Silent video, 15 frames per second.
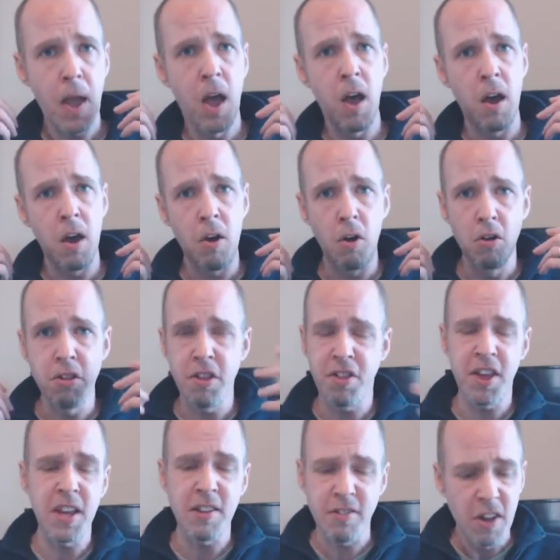Uh, other
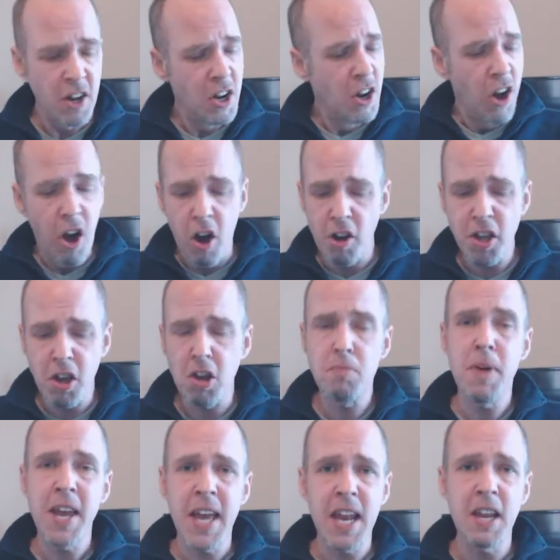things, are you going to
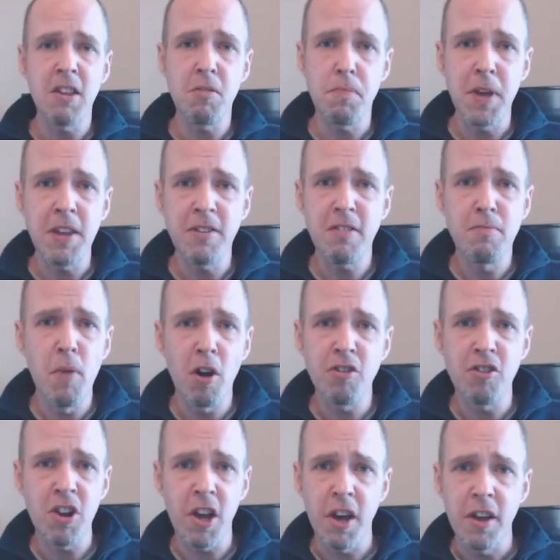make any of the pieces
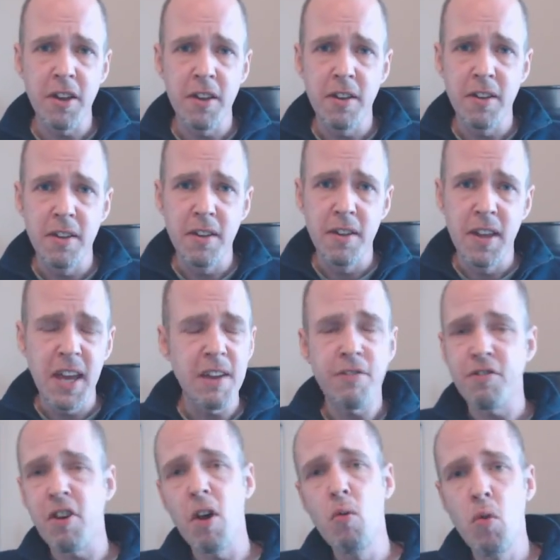modular?
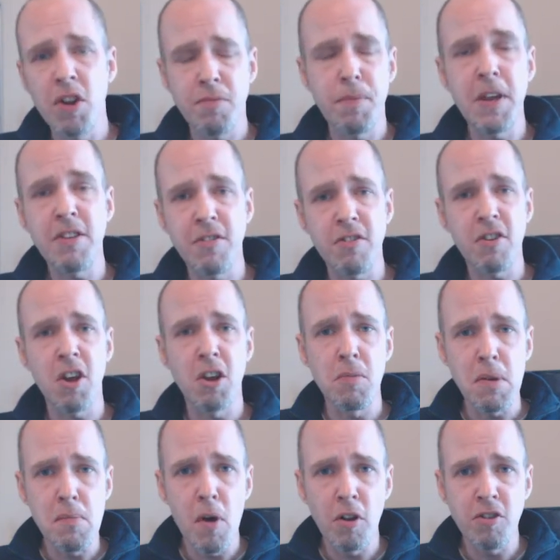If so, which pieces are going to
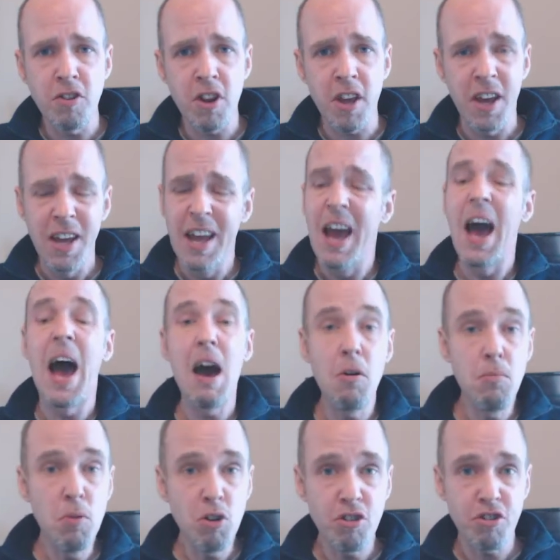be modular? How
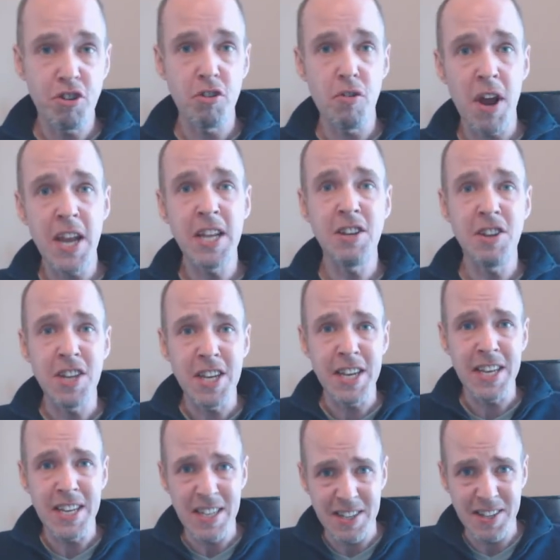much terrain do you
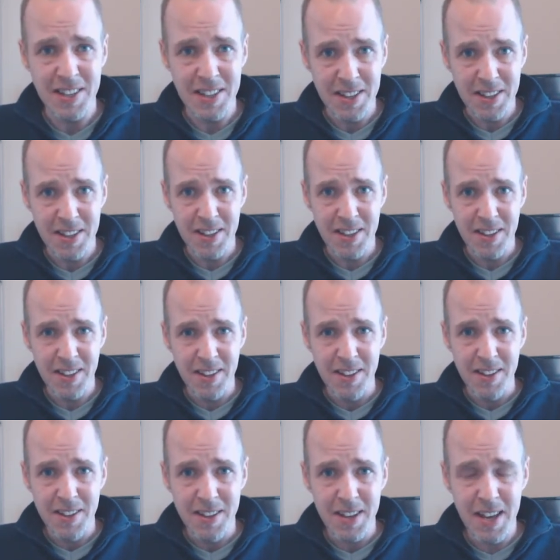need?
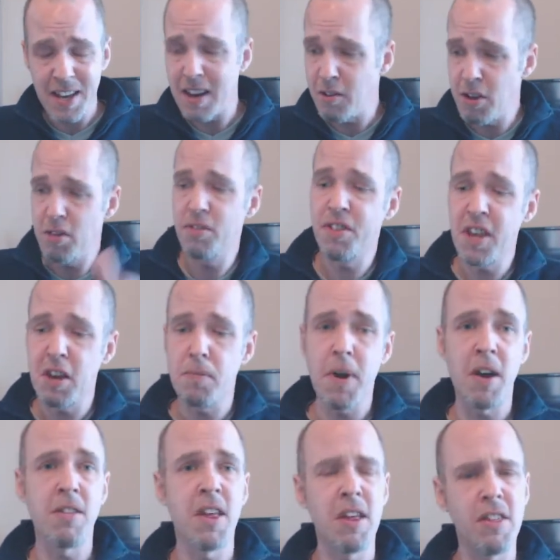Yeah, now you think
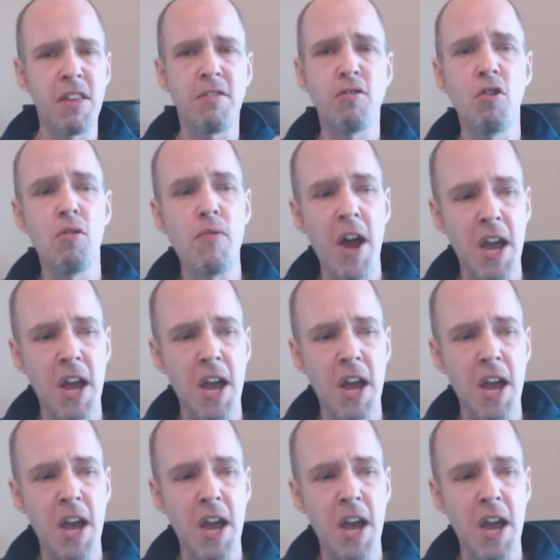about it, they, they sort of